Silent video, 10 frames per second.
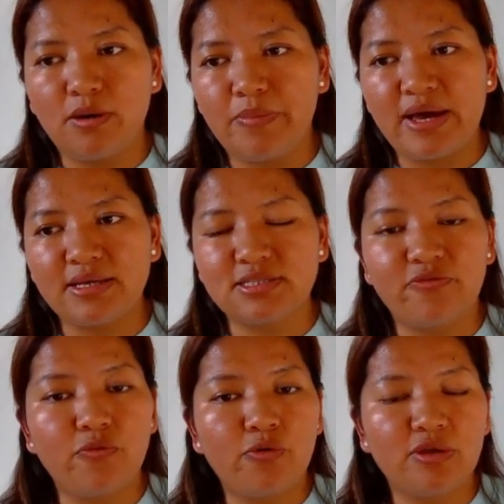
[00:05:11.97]
passed that
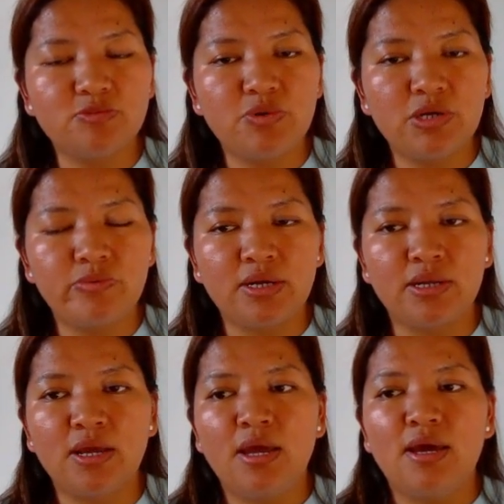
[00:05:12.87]
4 years
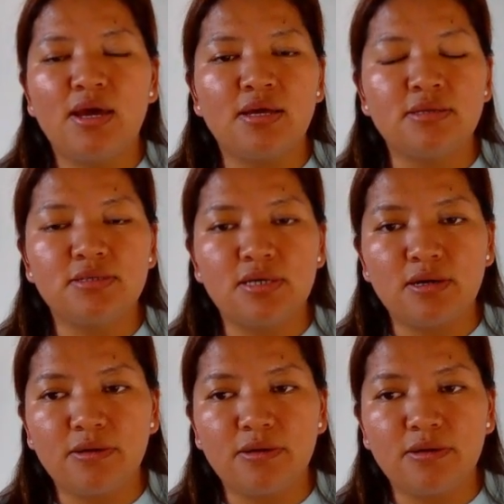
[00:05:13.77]
period, and